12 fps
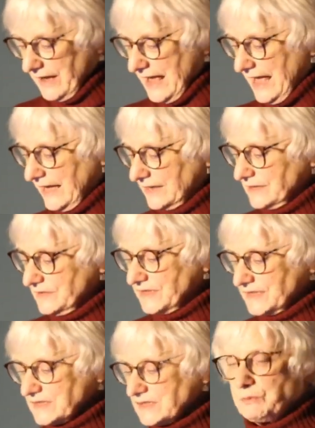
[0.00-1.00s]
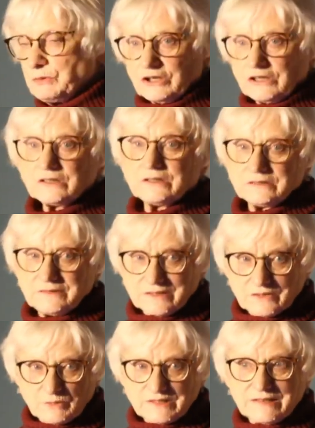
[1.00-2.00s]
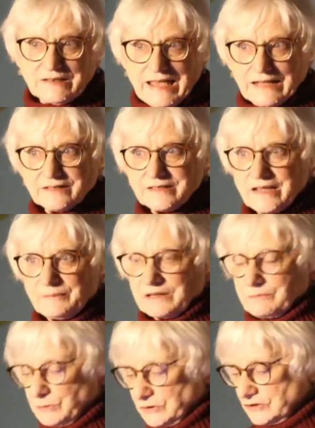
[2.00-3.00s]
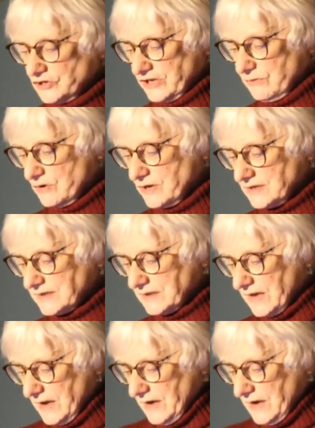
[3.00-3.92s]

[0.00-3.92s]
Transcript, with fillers: And in this book, this was an academic book, she was